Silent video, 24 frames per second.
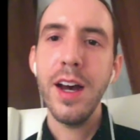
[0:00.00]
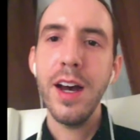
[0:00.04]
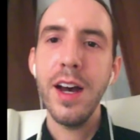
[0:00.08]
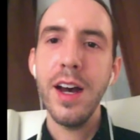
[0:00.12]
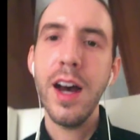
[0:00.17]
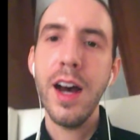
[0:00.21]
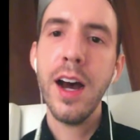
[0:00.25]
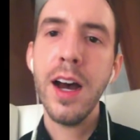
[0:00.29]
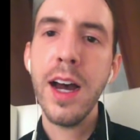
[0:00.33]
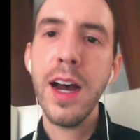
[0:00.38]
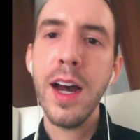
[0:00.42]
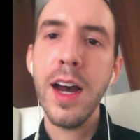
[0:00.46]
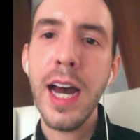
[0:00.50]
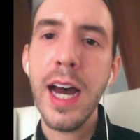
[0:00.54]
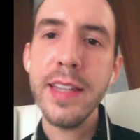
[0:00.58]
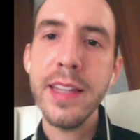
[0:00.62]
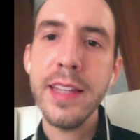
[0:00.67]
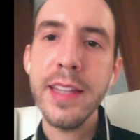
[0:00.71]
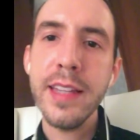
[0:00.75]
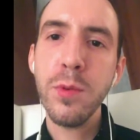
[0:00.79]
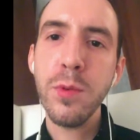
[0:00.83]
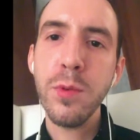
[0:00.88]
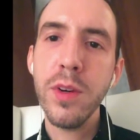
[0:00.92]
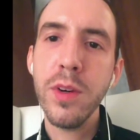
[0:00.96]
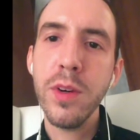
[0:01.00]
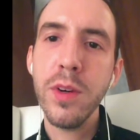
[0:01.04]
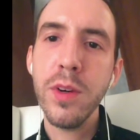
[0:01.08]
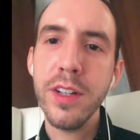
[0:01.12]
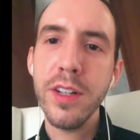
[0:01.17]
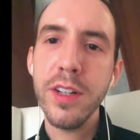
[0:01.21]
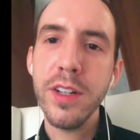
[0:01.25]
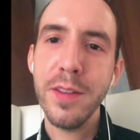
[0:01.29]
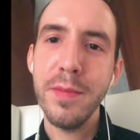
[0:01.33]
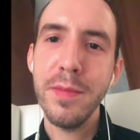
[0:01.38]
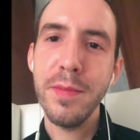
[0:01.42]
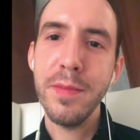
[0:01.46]
I think one of
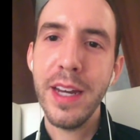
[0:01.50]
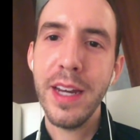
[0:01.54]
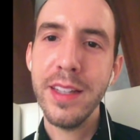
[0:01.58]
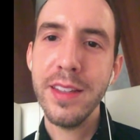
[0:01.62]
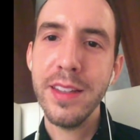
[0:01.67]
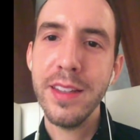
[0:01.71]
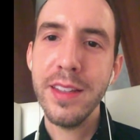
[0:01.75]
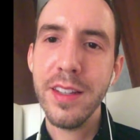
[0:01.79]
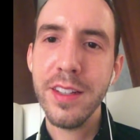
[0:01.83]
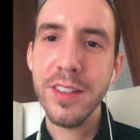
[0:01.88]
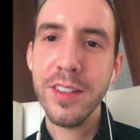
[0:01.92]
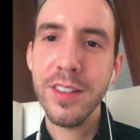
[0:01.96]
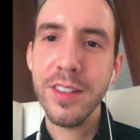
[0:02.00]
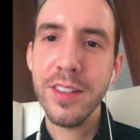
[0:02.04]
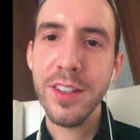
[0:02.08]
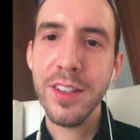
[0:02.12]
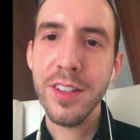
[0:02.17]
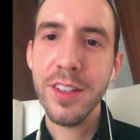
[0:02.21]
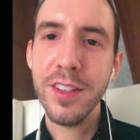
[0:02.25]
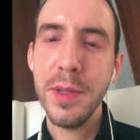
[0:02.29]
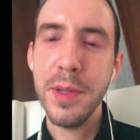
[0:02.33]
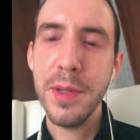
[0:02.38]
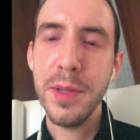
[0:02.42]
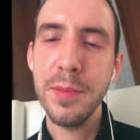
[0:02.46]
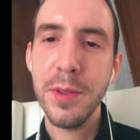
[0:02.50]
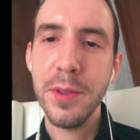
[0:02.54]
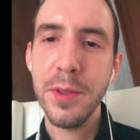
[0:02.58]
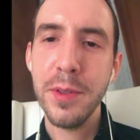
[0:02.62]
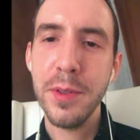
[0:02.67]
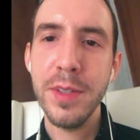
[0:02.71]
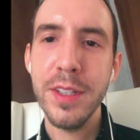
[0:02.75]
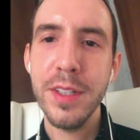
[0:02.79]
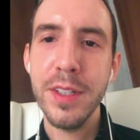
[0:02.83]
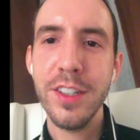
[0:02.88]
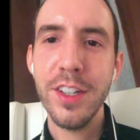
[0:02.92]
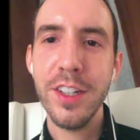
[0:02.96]
the main things that people
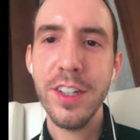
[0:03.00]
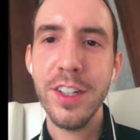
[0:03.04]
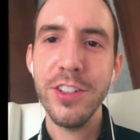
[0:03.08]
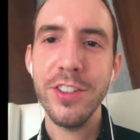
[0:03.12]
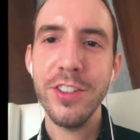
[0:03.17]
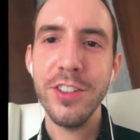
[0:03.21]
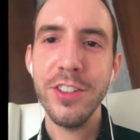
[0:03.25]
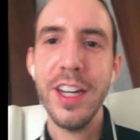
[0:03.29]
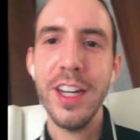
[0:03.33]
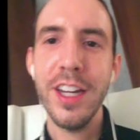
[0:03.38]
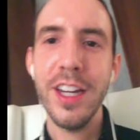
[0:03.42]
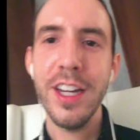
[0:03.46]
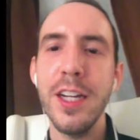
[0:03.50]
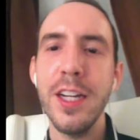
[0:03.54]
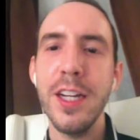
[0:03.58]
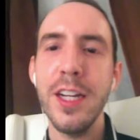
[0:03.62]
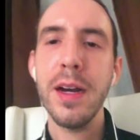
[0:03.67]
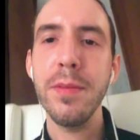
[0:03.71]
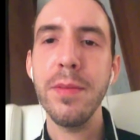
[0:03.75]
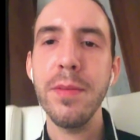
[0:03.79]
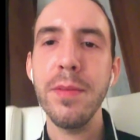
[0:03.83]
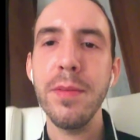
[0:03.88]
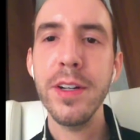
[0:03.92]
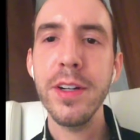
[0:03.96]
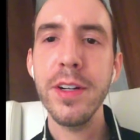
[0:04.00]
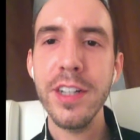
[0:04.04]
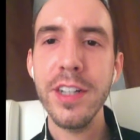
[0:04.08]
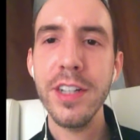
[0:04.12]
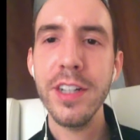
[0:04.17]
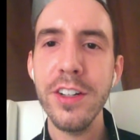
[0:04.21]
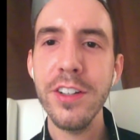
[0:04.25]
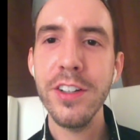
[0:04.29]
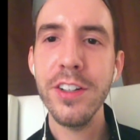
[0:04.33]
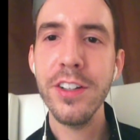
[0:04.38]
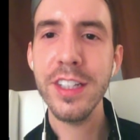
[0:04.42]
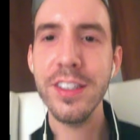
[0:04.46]
misunderstand about mental
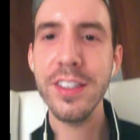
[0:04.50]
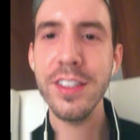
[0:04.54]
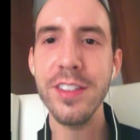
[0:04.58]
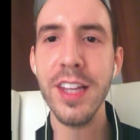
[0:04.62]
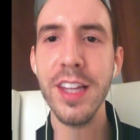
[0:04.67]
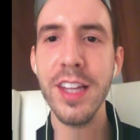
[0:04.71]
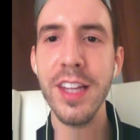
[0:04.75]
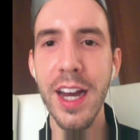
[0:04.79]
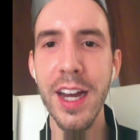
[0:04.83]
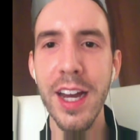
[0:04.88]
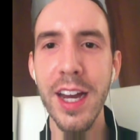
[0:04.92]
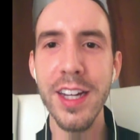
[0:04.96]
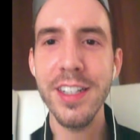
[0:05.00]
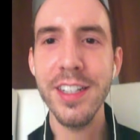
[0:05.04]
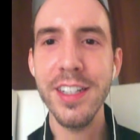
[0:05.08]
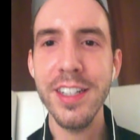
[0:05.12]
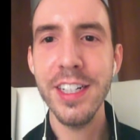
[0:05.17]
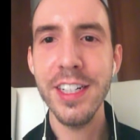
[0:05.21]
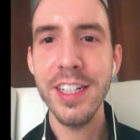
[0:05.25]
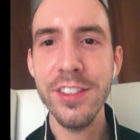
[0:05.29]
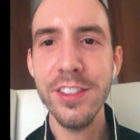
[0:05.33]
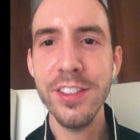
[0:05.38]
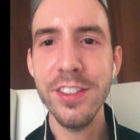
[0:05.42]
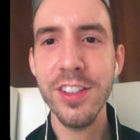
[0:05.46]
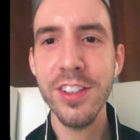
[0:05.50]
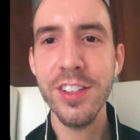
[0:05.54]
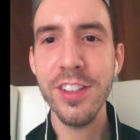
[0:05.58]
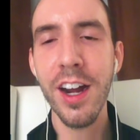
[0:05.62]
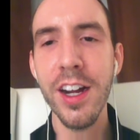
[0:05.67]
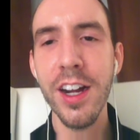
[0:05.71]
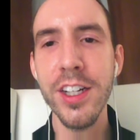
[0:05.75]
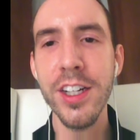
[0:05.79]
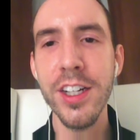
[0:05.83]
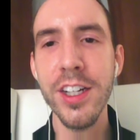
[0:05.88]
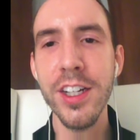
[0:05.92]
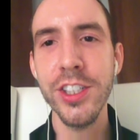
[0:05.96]
health is that it's
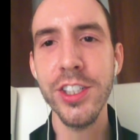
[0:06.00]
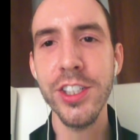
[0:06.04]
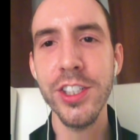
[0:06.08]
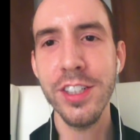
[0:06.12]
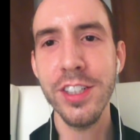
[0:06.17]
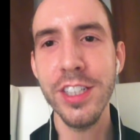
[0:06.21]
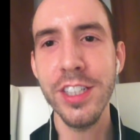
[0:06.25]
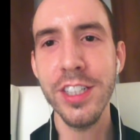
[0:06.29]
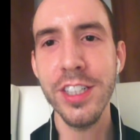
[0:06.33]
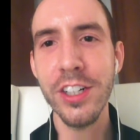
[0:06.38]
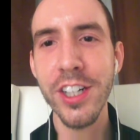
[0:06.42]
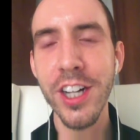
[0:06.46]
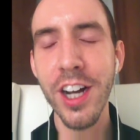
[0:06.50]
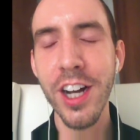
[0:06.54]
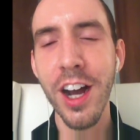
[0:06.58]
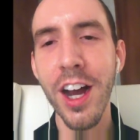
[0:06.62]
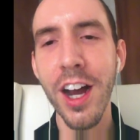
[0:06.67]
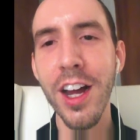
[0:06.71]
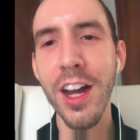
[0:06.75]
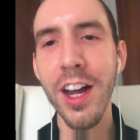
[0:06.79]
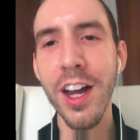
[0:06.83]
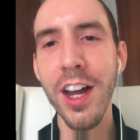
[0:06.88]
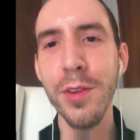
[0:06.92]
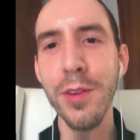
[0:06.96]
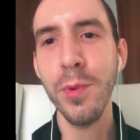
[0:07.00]
not just clear cut